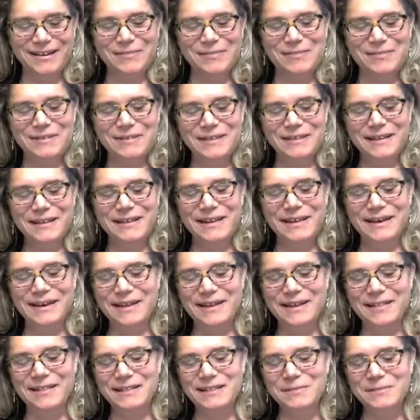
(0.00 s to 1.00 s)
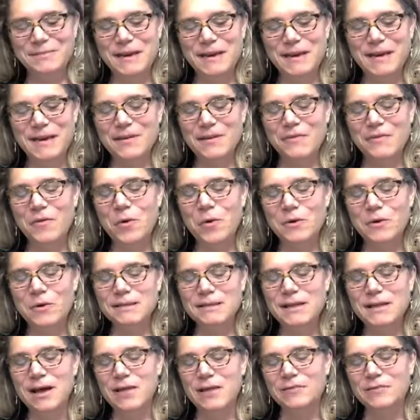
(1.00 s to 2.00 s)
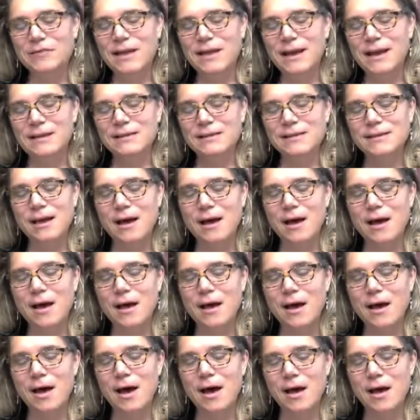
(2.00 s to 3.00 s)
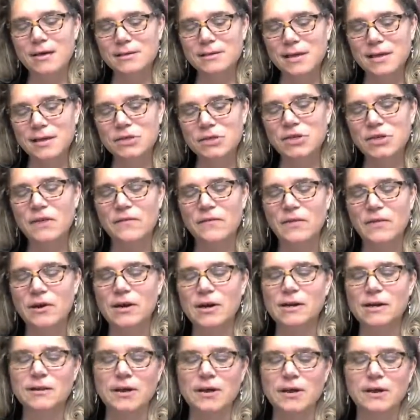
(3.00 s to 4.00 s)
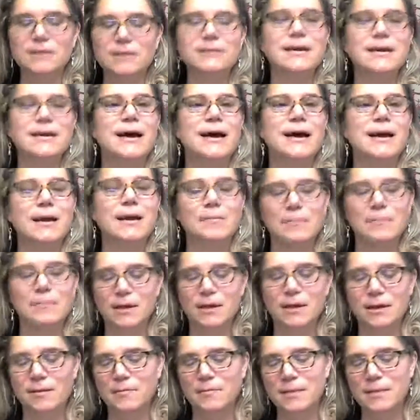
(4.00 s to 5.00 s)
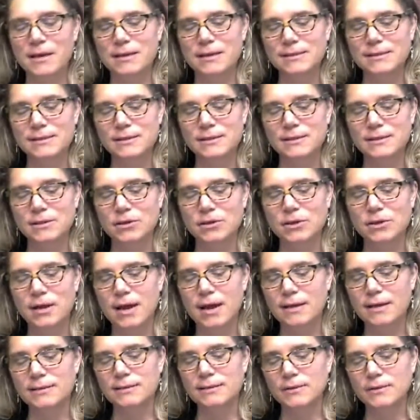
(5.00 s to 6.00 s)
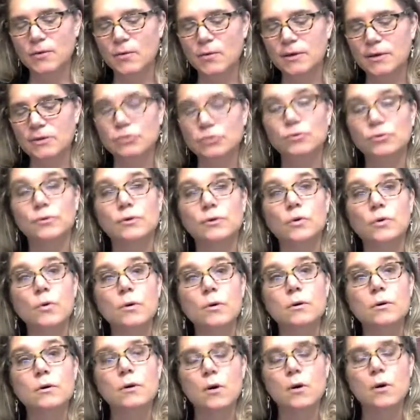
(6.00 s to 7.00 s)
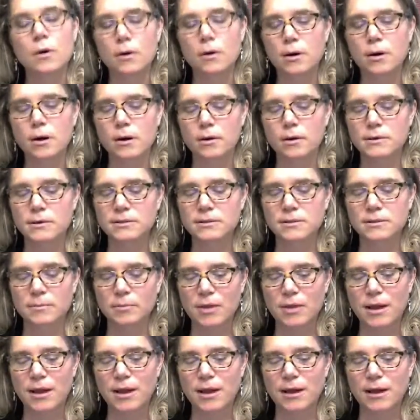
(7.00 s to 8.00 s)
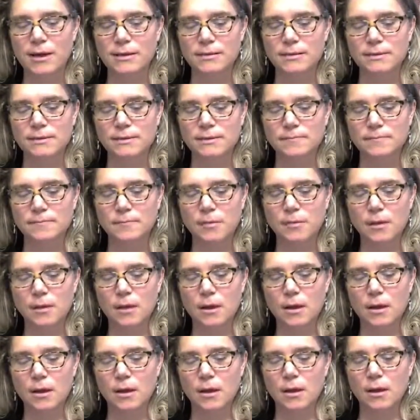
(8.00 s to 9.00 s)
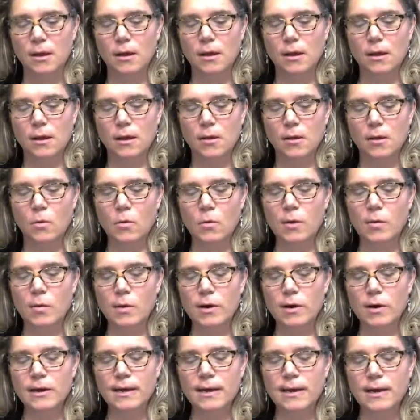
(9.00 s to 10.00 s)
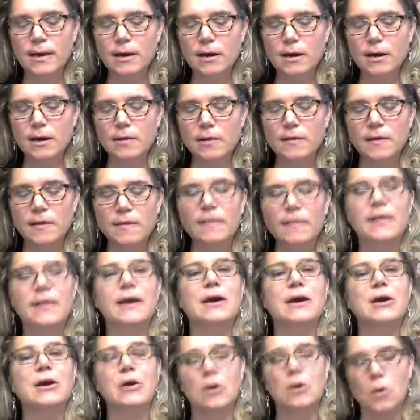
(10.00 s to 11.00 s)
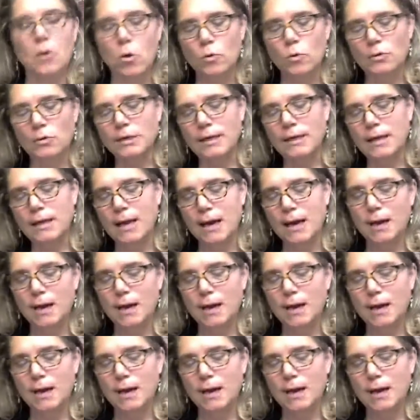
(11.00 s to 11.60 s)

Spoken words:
Let me say that again. This making of whole self takes such a very long time. Pieces are not sequential, nor are our supplies. We work here, then there, holding